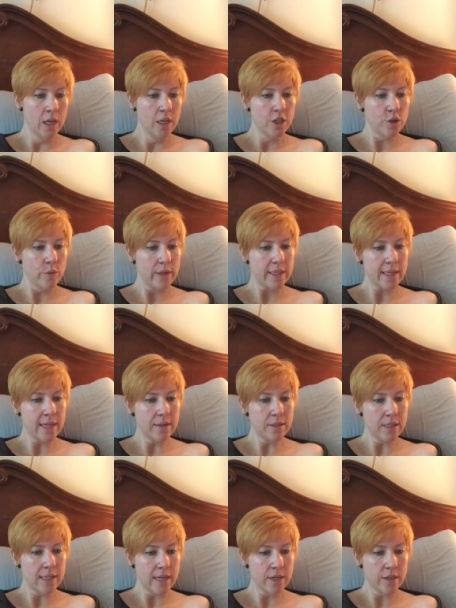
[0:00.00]
She went
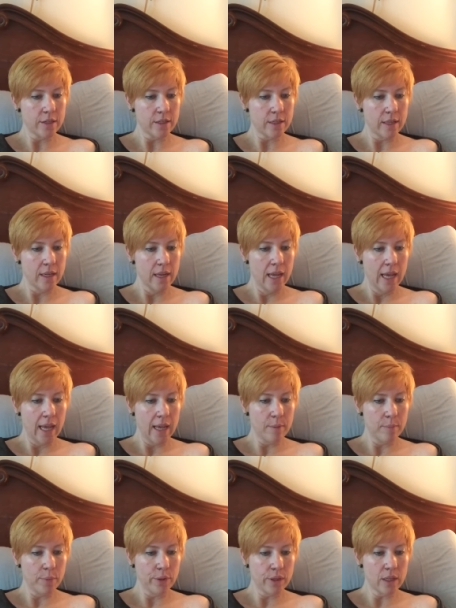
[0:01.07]
downstairs
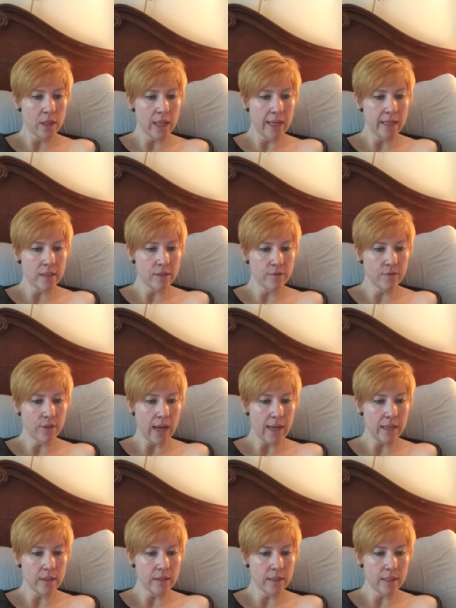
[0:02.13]
and put the client's
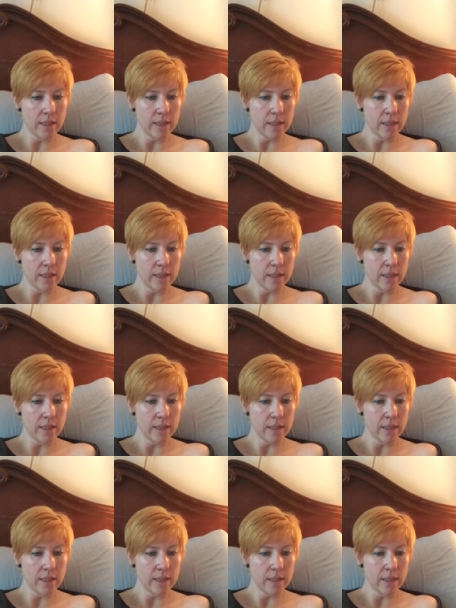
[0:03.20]
files